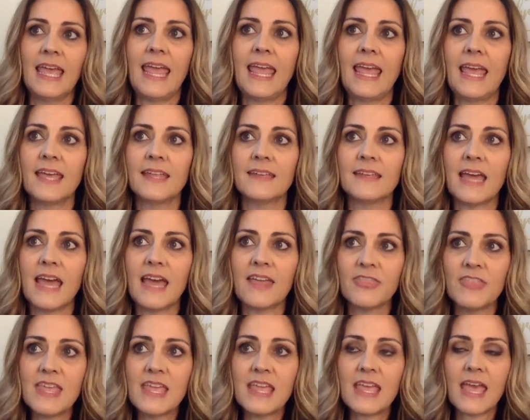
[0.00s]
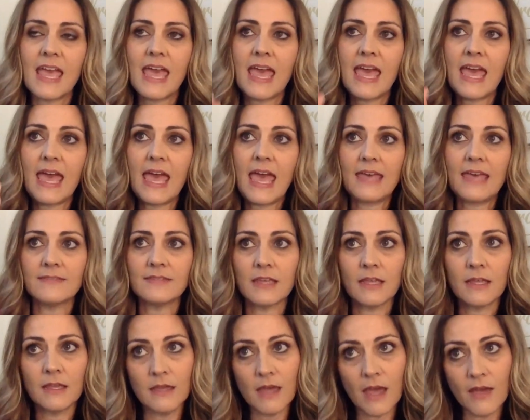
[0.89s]
And I think as
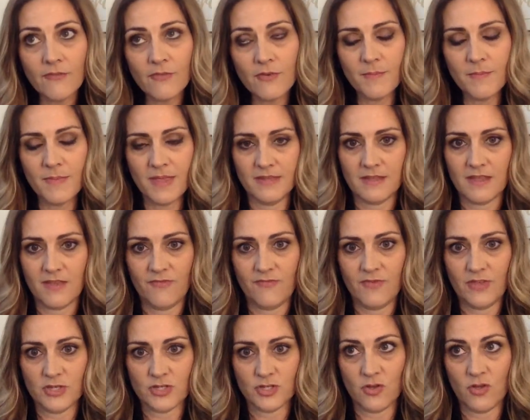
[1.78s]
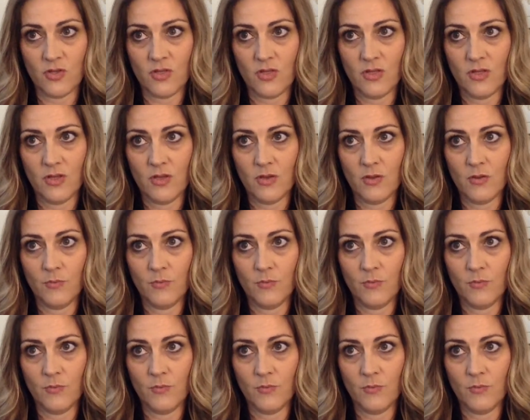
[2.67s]
a government official,